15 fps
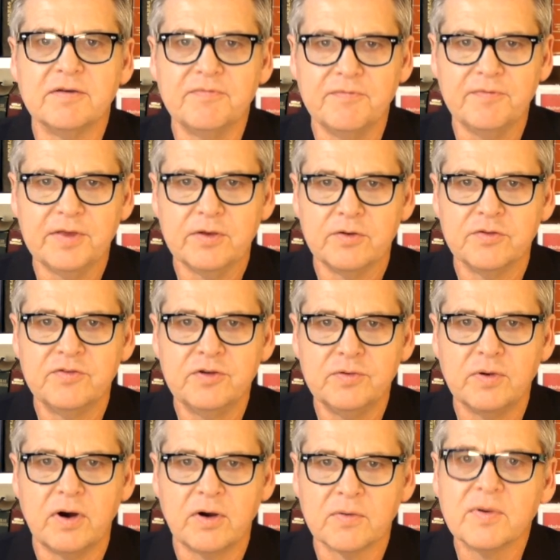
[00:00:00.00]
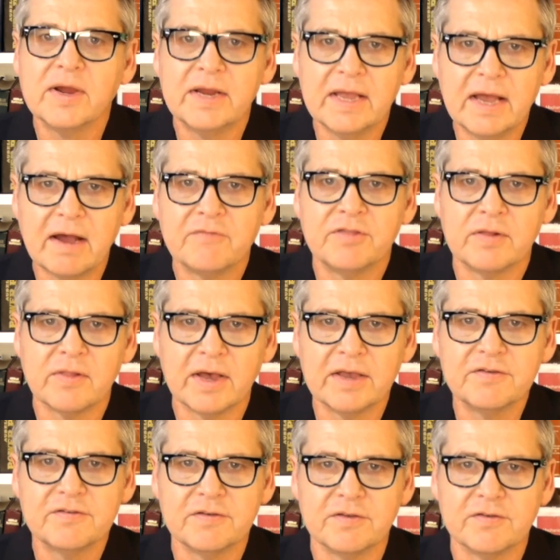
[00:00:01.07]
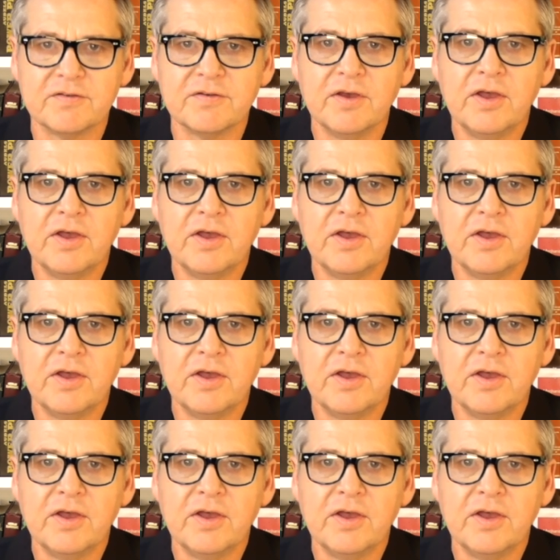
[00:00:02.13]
field who already have the license